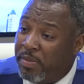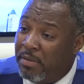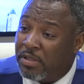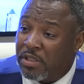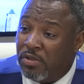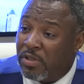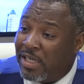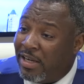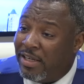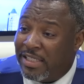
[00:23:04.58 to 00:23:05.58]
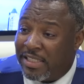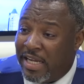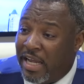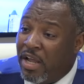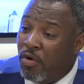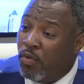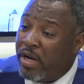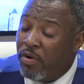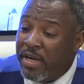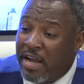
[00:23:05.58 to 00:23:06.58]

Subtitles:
Public School clearly said we don't